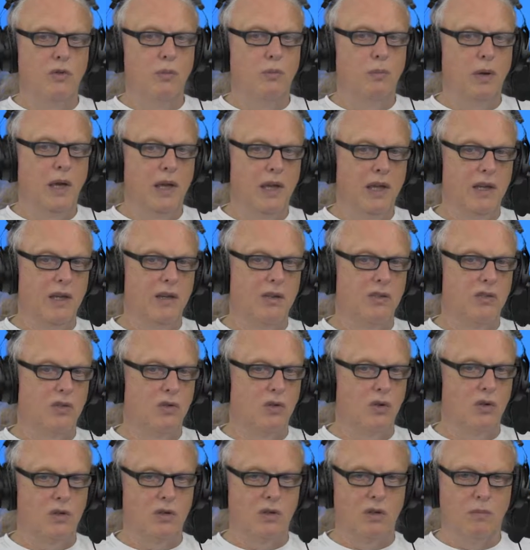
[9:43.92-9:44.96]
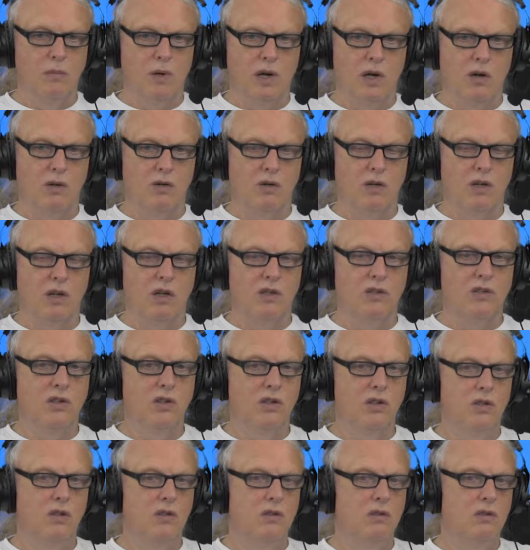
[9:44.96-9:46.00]
pay a certain amount
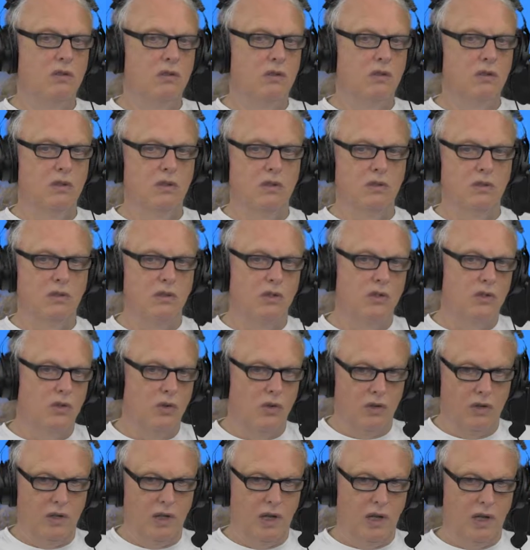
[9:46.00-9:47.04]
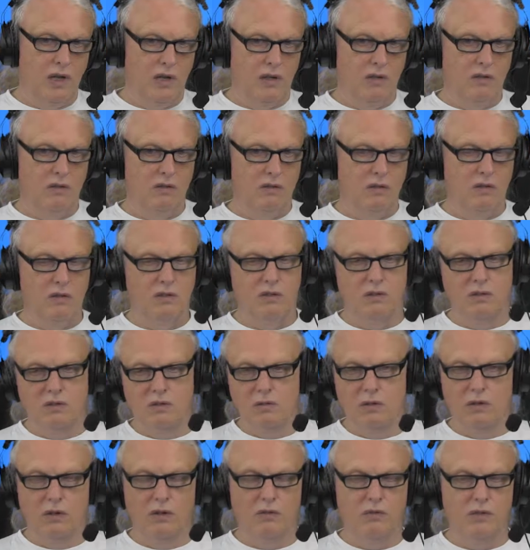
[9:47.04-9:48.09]
until a certain day.
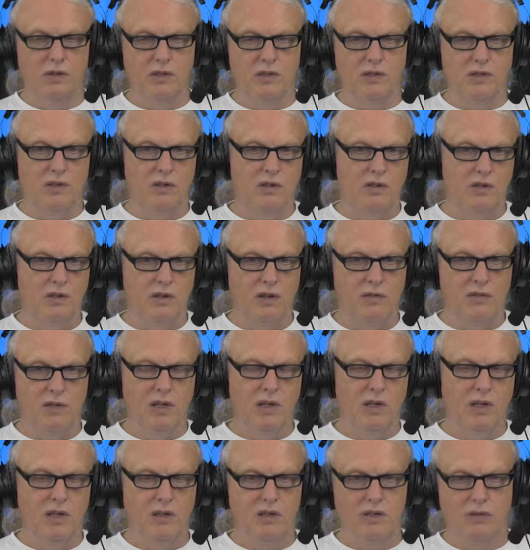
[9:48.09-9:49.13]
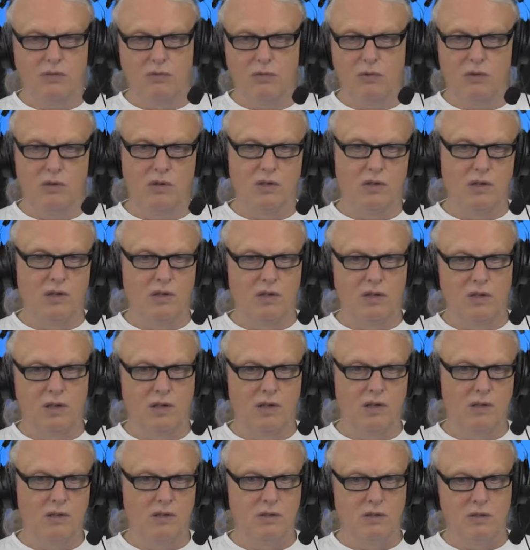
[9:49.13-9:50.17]
If it's 7 days, 14
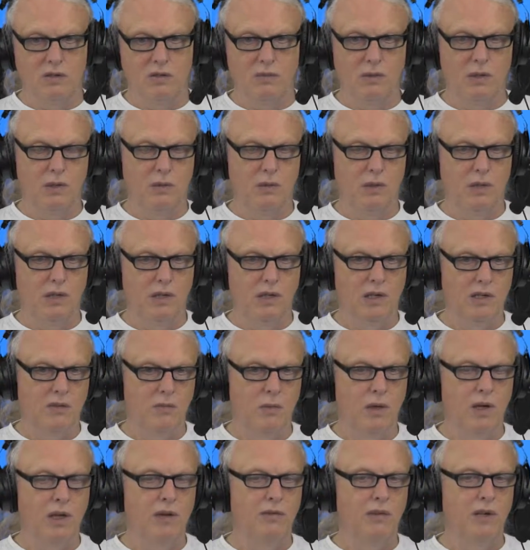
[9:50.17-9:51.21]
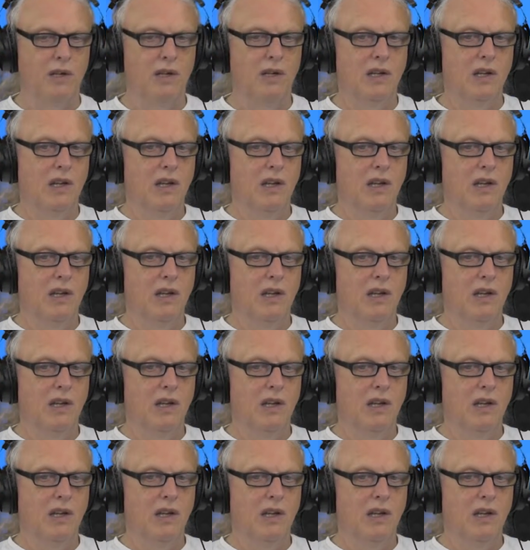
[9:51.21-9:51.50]
days, 21 days, whatever.